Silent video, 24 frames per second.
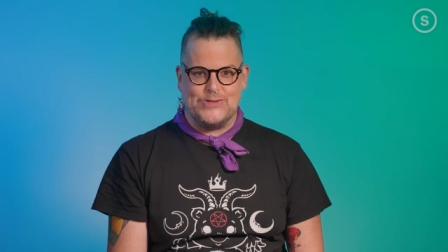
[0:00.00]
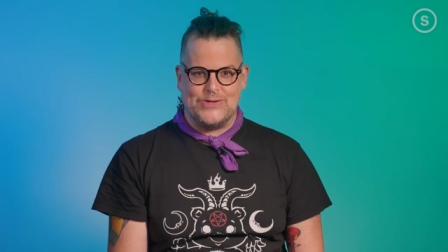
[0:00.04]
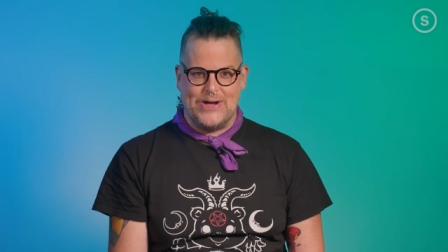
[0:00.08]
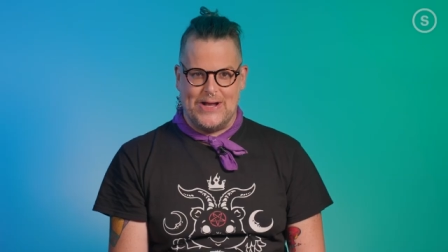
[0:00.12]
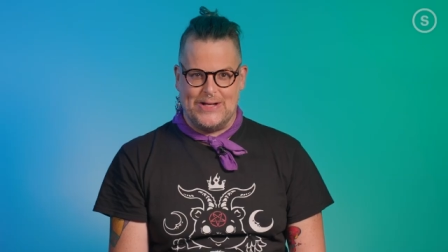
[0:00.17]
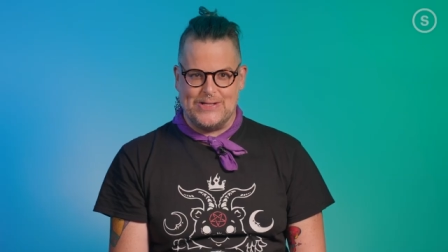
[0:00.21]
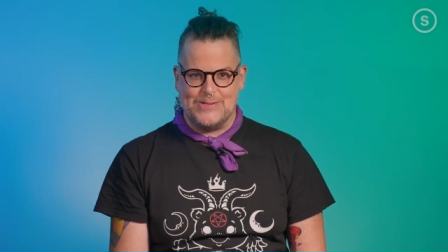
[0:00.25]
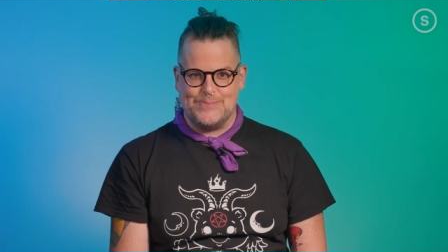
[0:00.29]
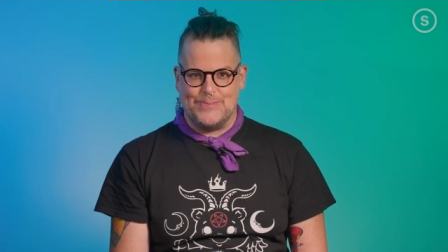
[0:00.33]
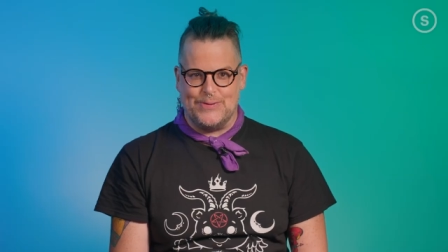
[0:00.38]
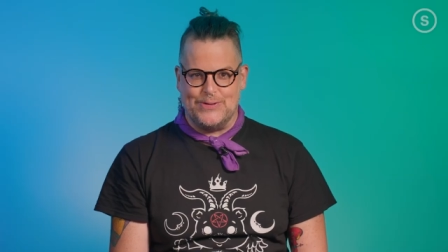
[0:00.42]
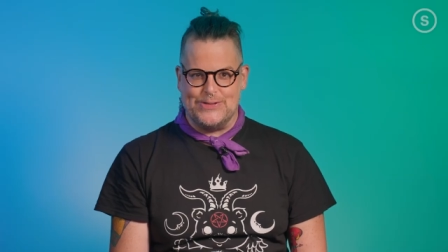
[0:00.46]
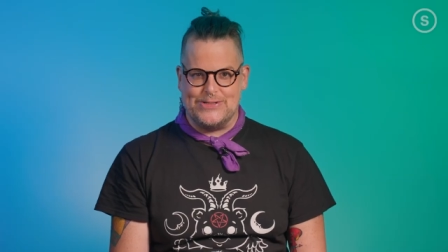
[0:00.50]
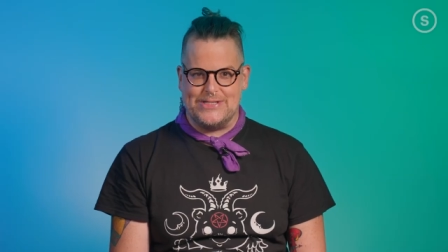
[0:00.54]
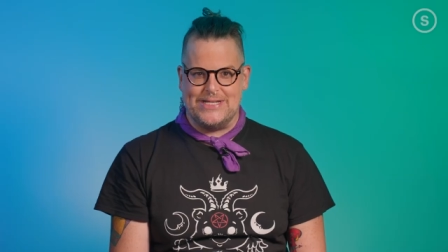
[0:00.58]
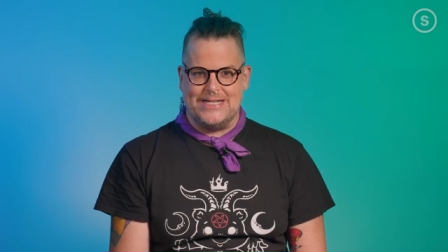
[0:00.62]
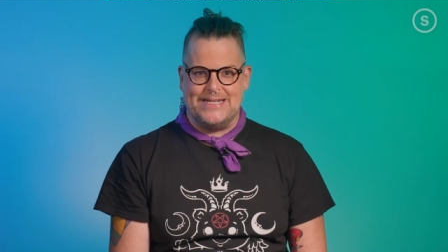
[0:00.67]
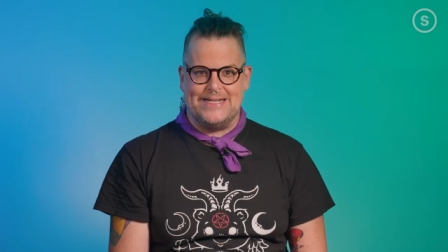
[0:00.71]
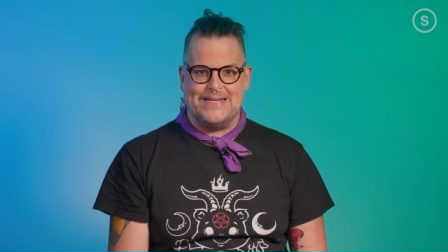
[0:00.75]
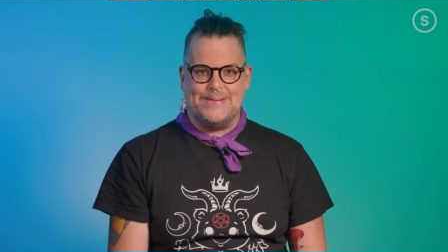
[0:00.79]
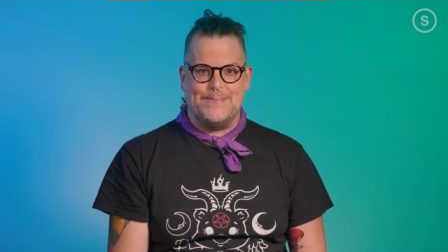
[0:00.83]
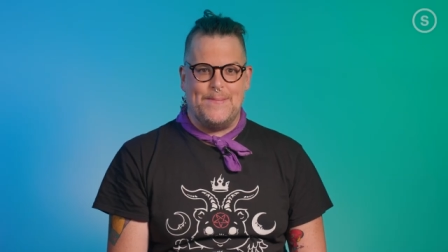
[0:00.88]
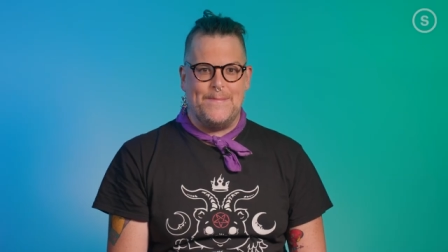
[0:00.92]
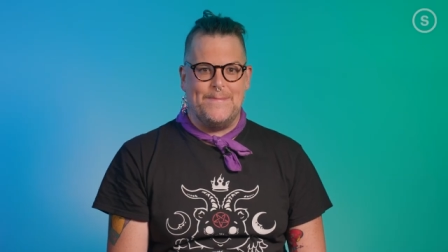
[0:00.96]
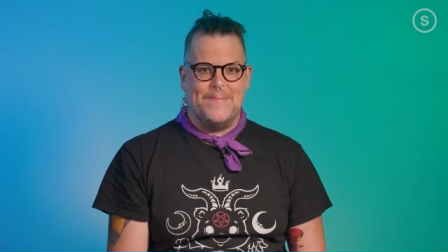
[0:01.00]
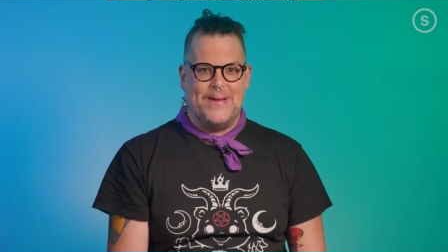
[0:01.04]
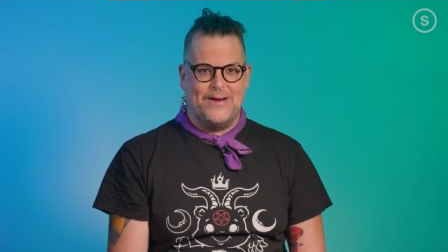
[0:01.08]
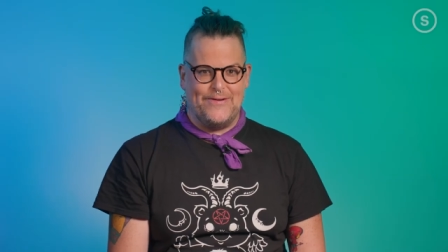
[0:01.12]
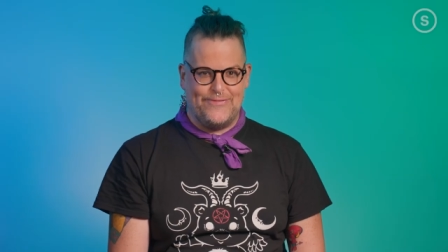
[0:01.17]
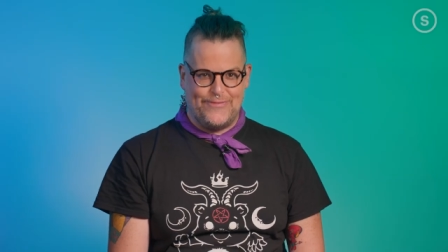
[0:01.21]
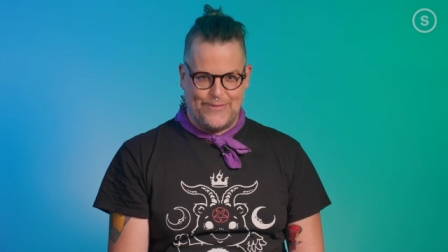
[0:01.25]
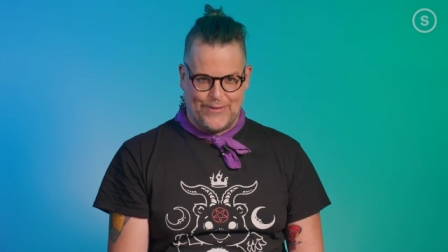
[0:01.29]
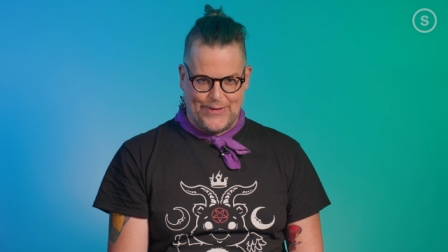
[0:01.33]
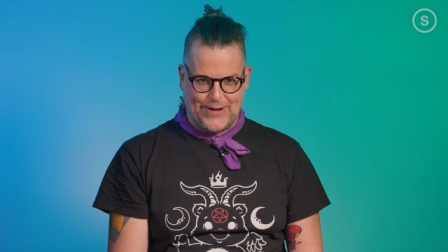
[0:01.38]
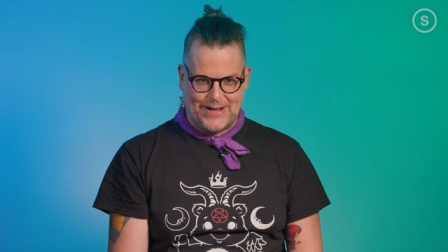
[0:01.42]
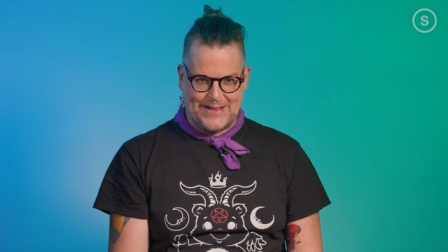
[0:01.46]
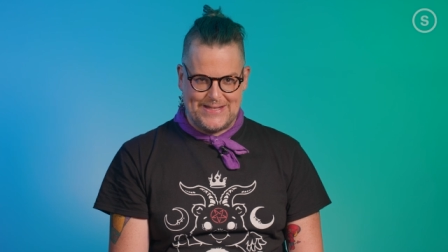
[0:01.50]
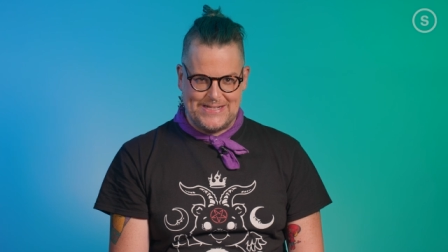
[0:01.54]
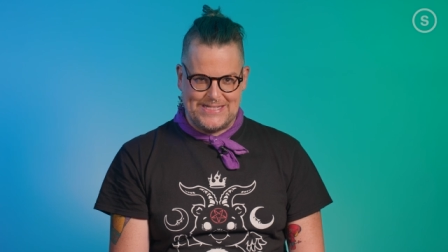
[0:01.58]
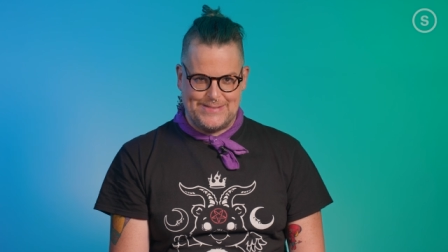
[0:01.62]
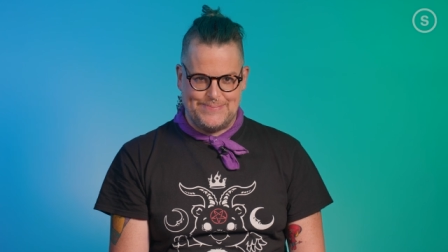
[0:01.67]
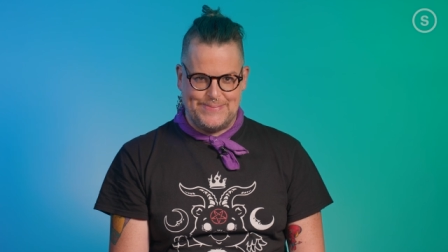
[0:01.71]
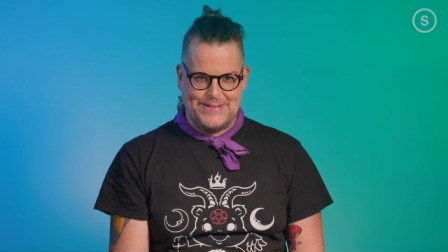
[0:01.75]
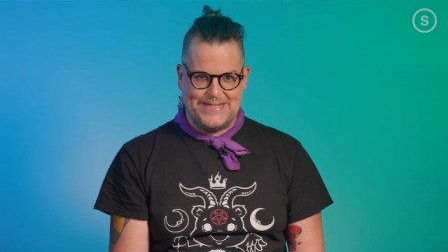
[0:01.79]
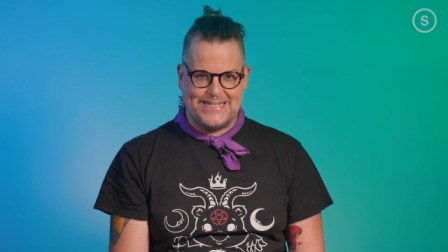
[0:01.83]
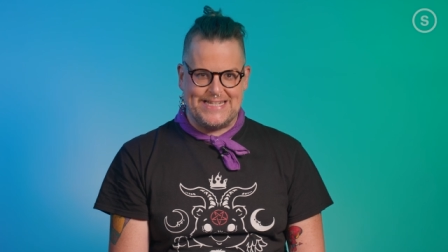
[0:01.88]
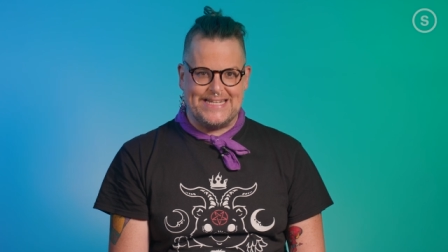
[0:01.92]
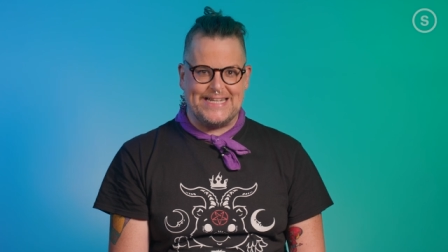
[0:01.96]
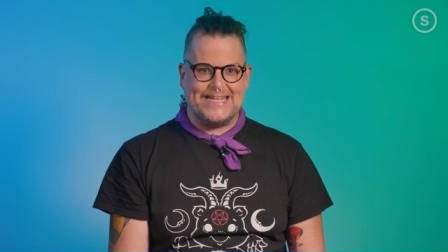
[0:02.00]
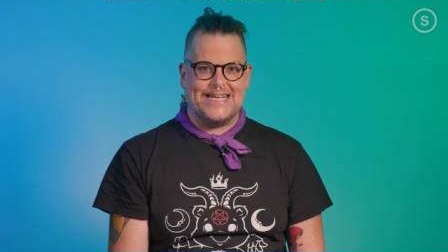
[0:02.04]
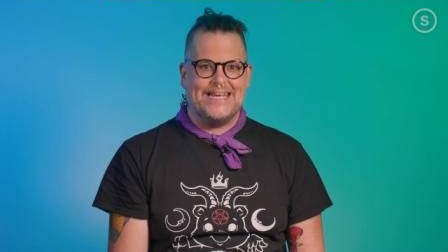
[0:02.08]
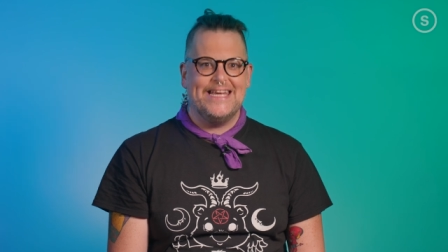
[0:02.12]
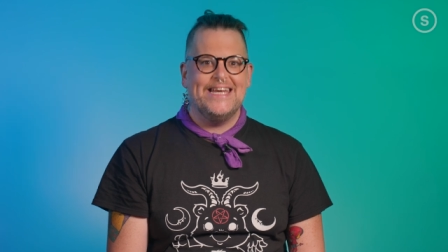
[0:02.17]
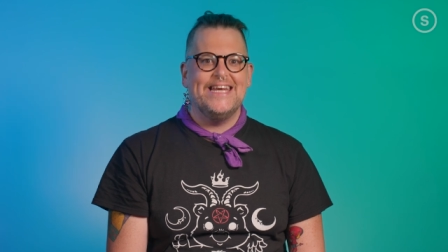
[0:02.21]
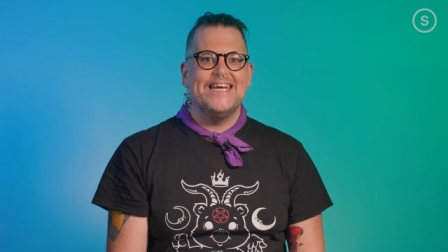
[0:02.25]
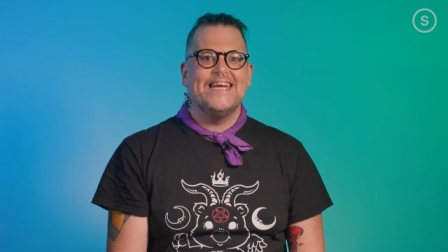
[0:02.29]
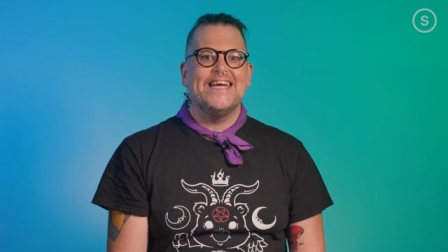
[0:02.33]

trans person, metaphorically speaking,